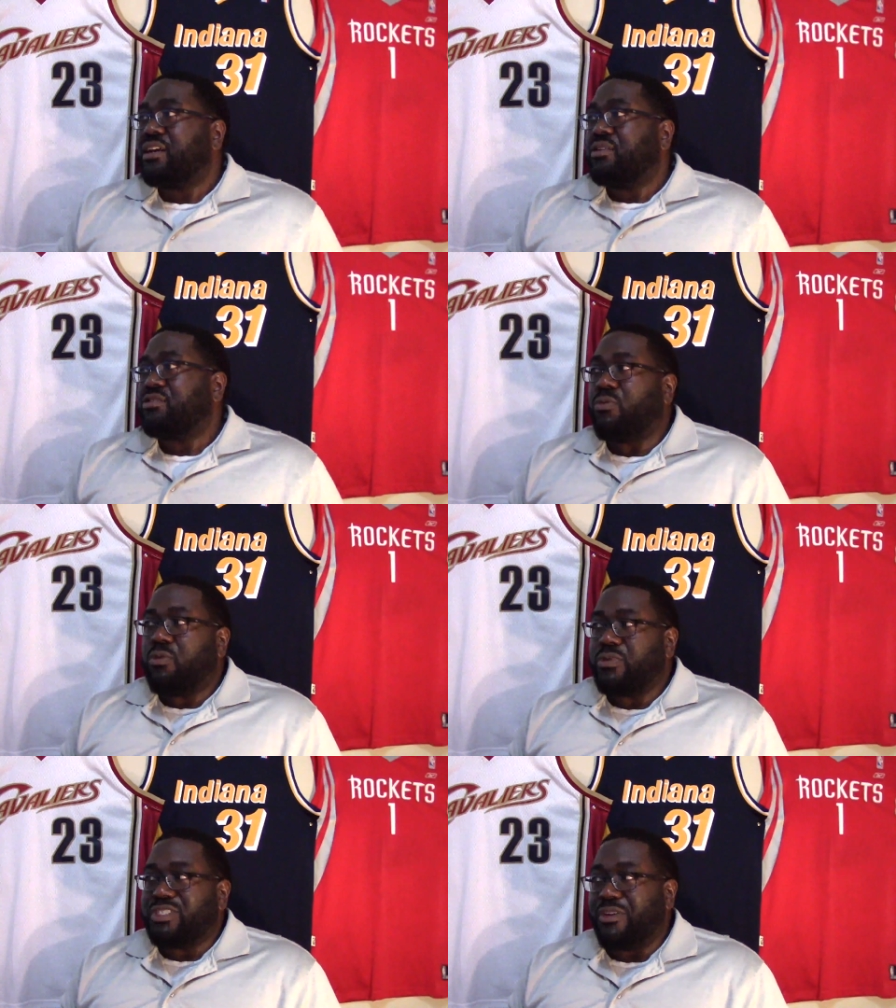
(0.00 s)
Noah
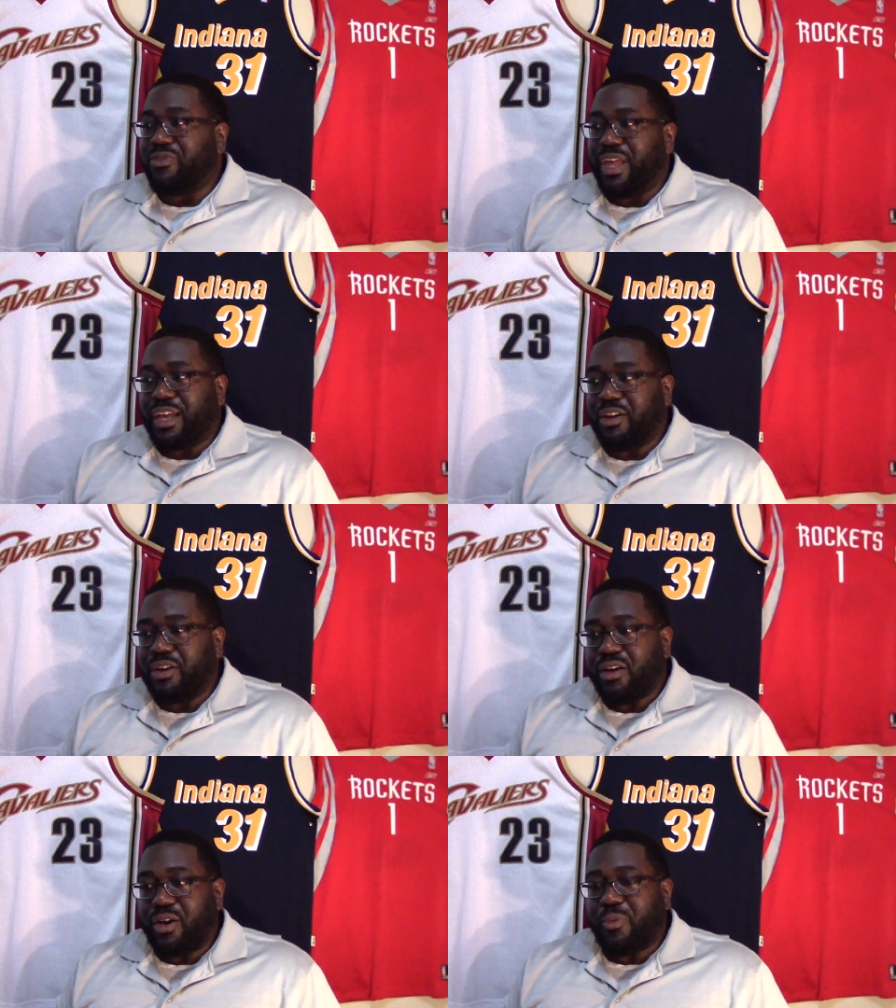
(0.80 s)
was never like
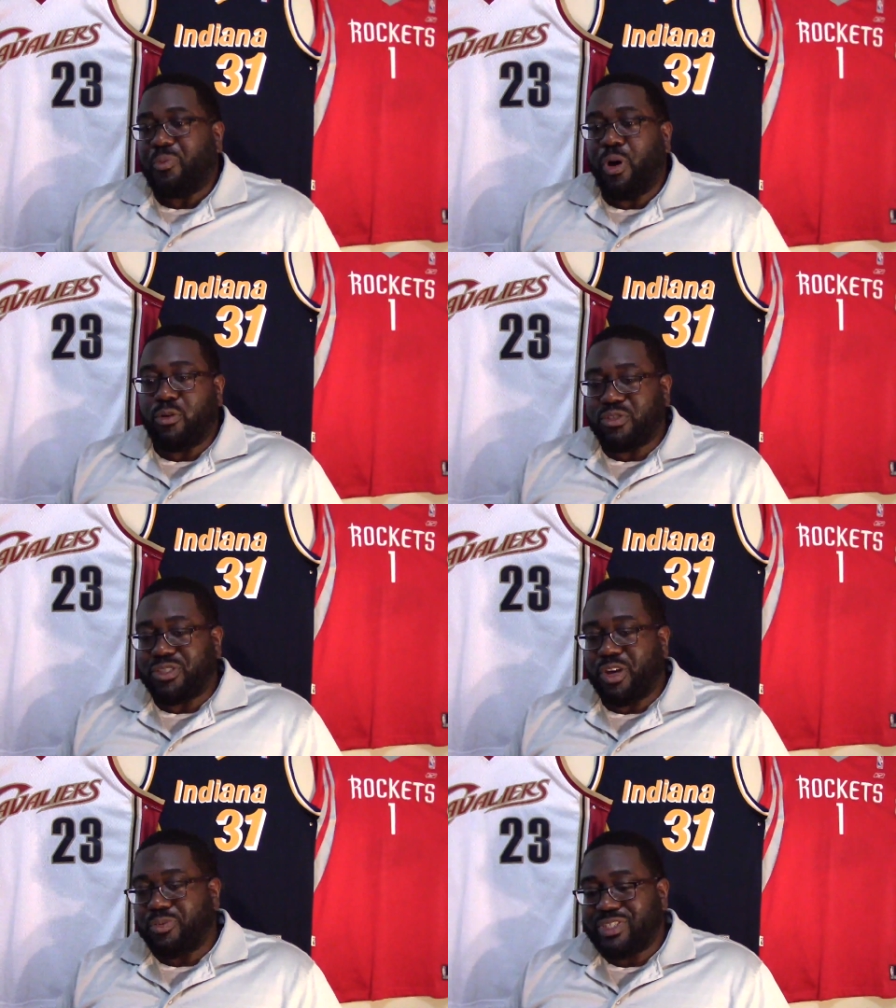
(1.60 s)
a
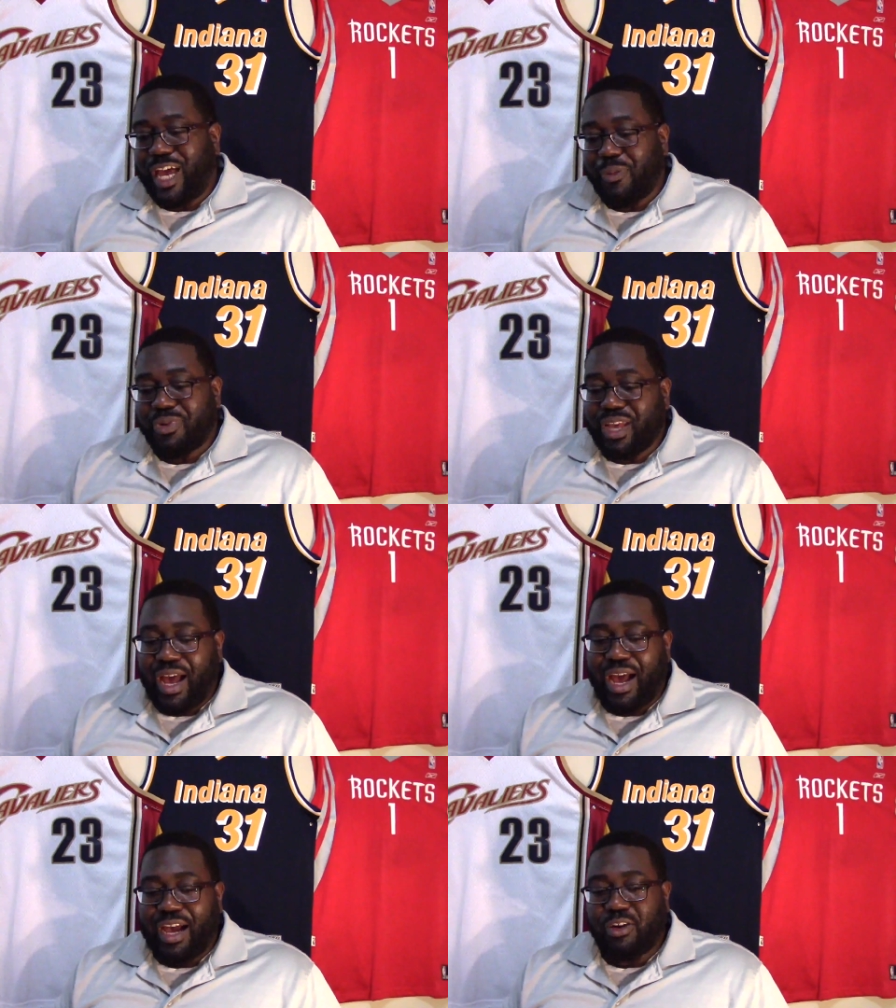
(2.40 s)
post-up type
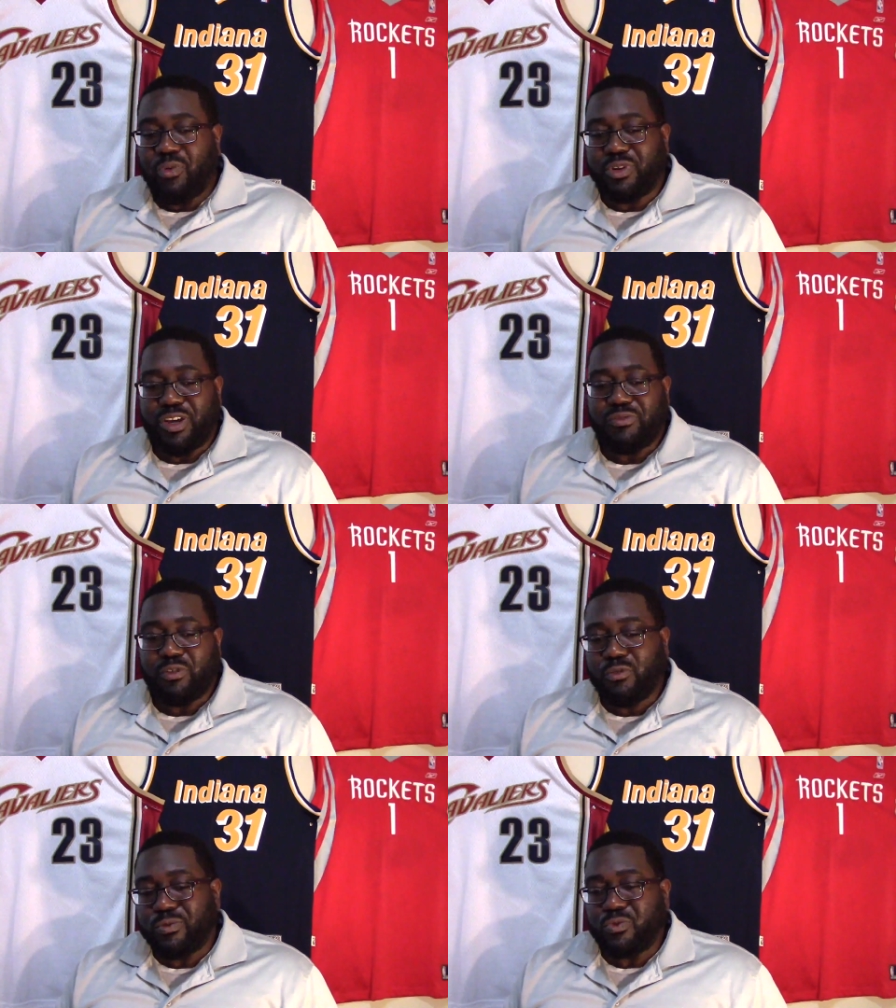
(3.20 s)
guy or whatever
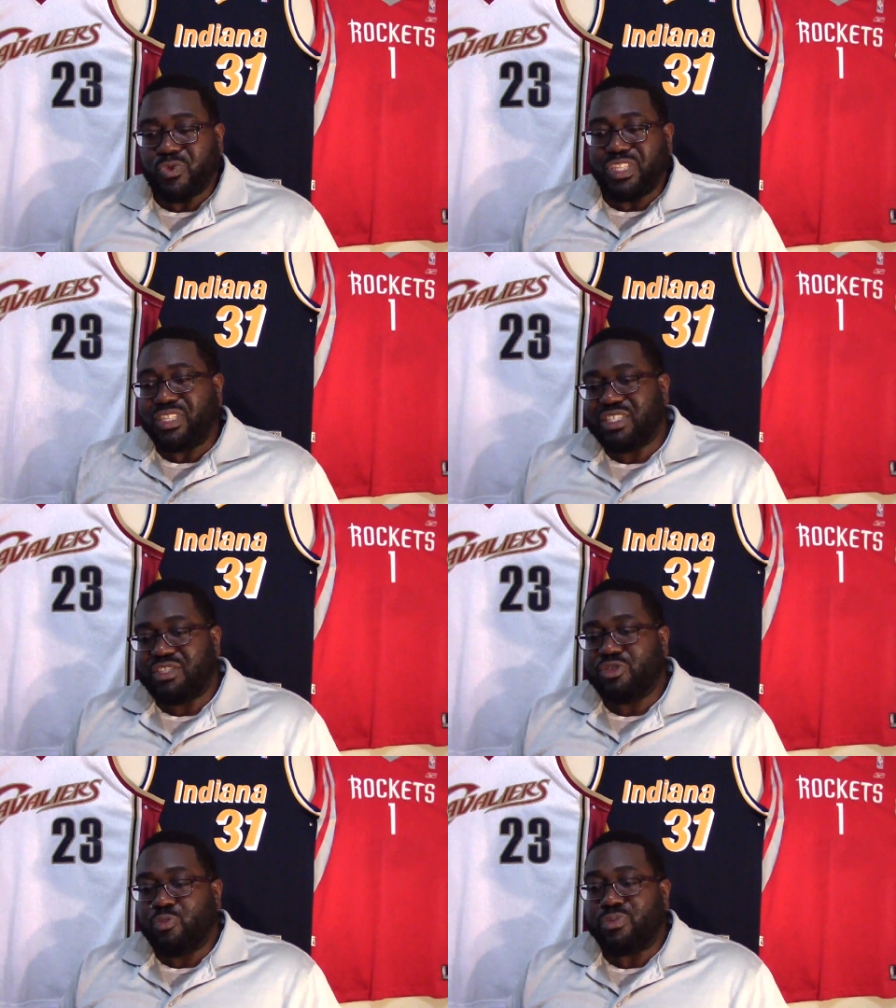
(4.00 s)
who was really
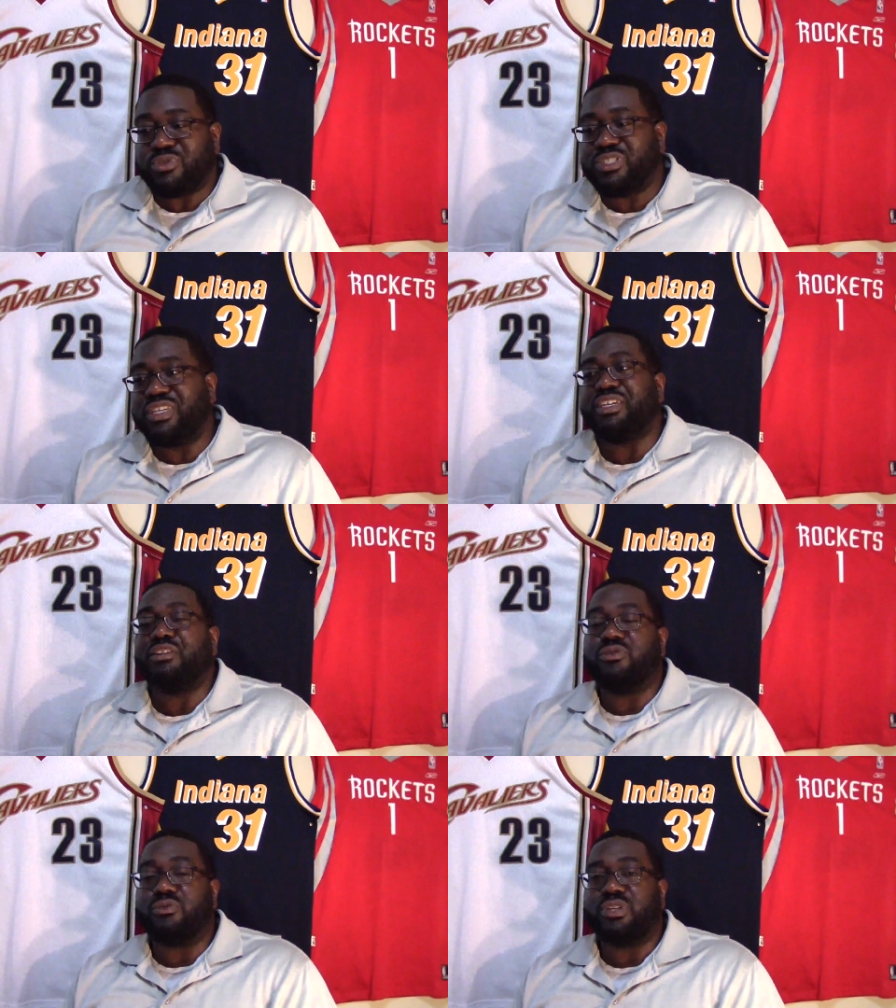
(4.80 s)
super
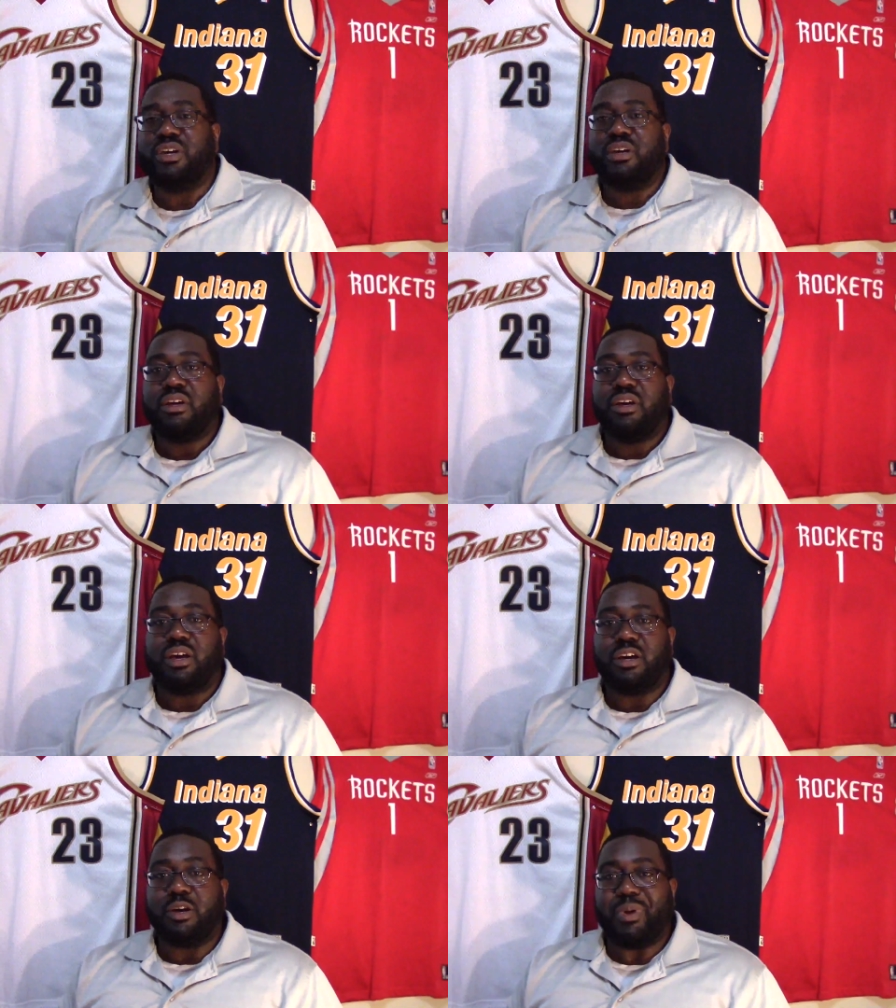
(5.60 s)
skilled
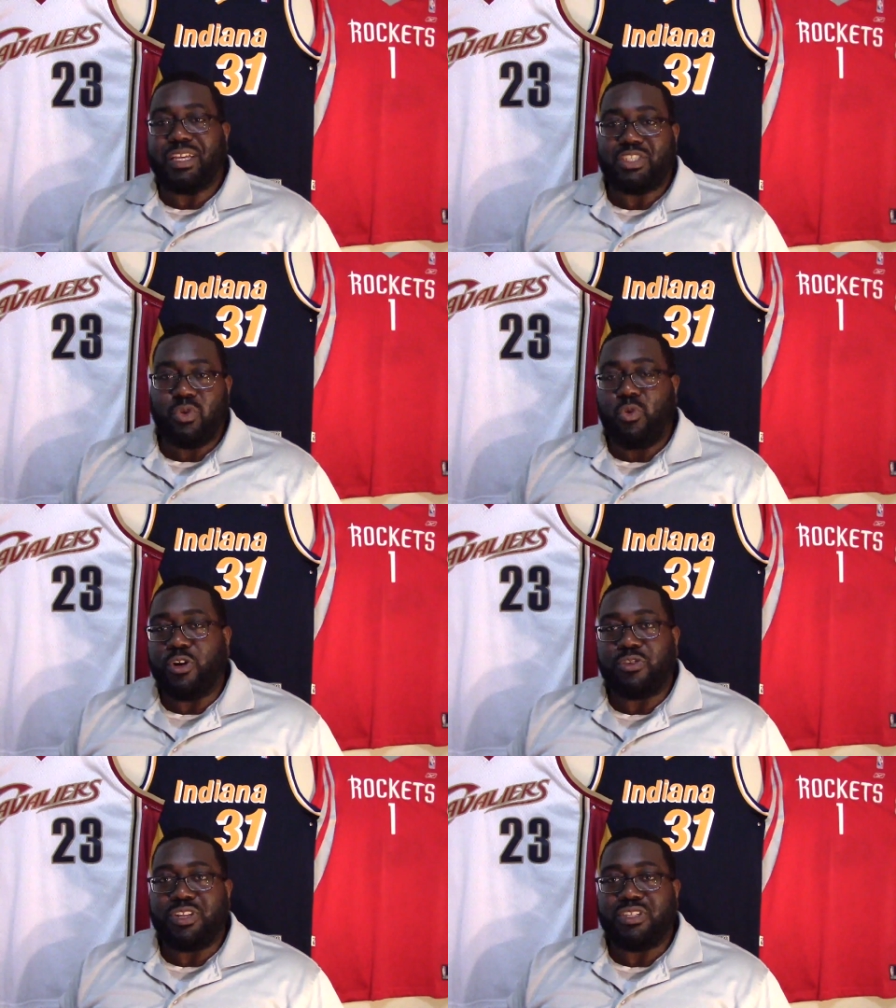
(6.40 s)
at
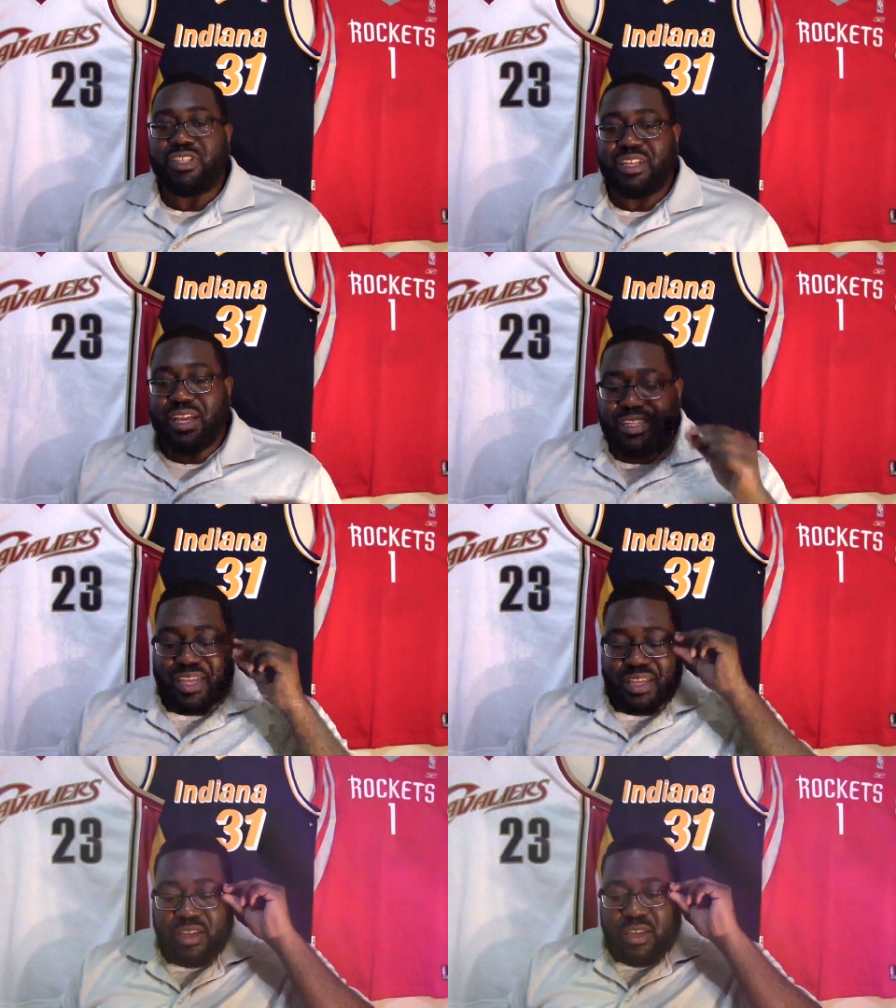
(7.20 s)
scoring or anything like
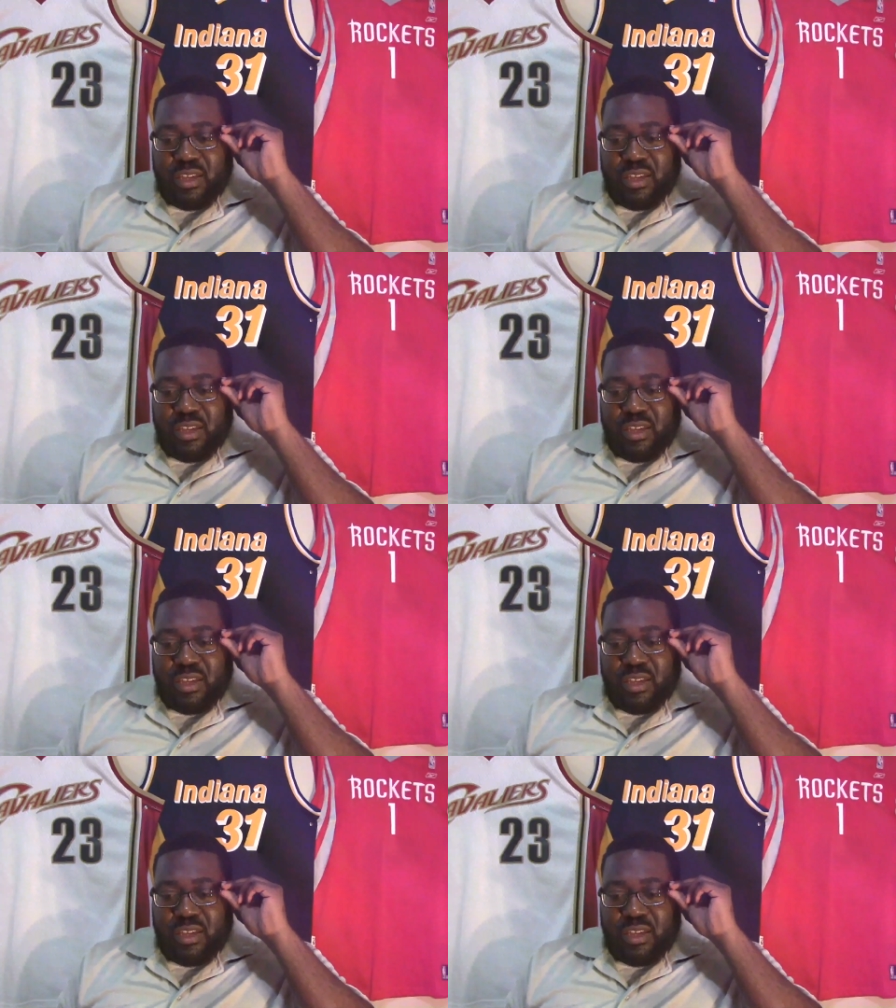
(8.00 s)
that.